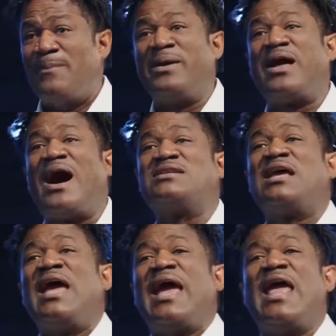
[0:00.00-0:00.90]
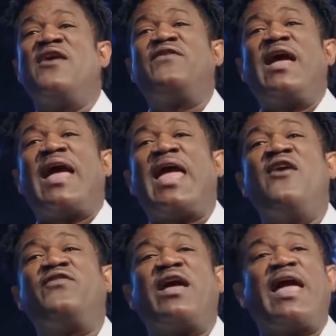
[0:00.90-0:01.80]
Because if
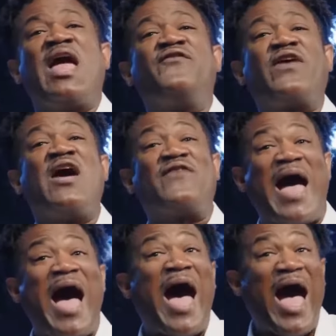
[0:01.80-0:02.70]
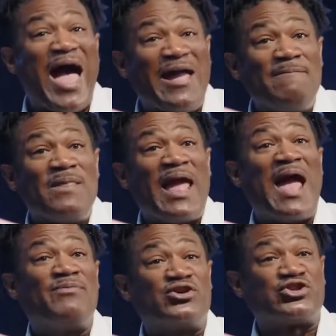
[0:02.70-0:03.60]
if if if I
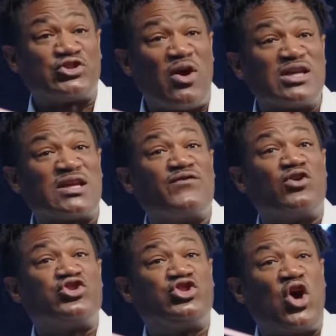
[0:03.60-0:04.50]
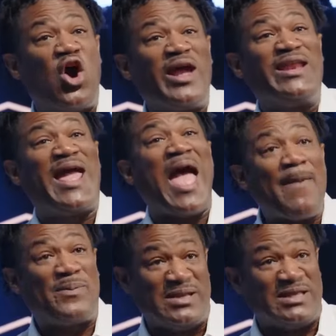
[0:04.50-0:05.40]
am the source of your joy and
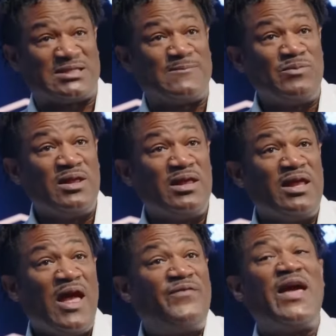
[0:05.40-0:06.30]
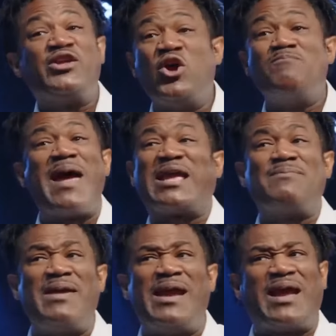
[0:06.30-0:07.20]
happiness, then you making
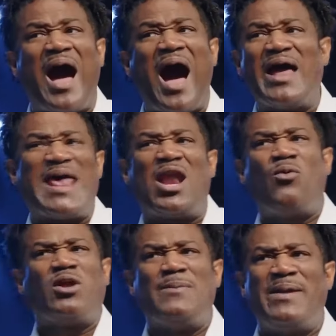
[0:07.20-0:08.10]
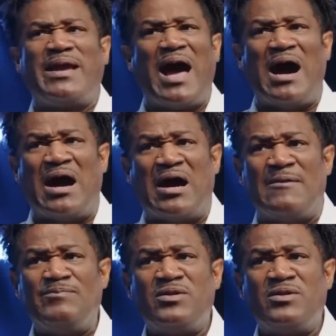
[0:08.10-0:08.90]
me God, and I don't want to be God.